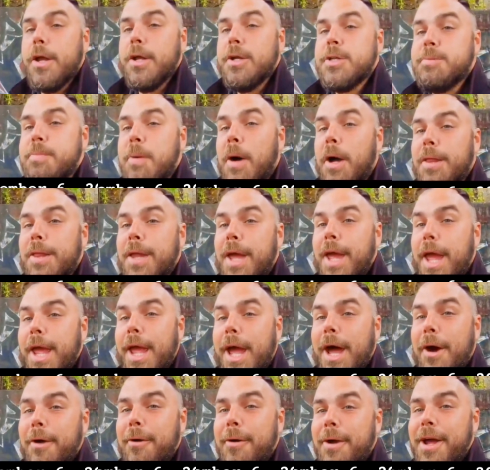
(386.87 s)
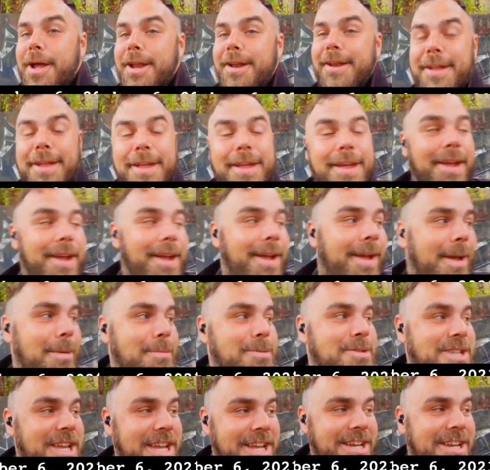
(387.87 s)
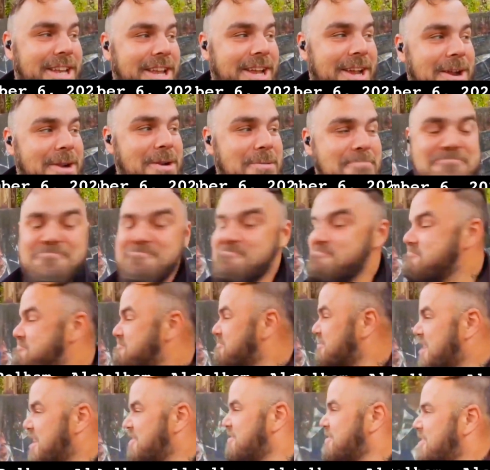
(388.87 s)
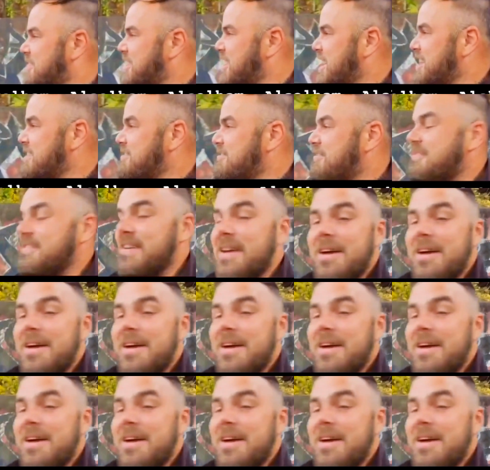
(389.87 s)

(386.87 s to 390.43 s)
a good spot to hang out, right? Sitting there, loving life,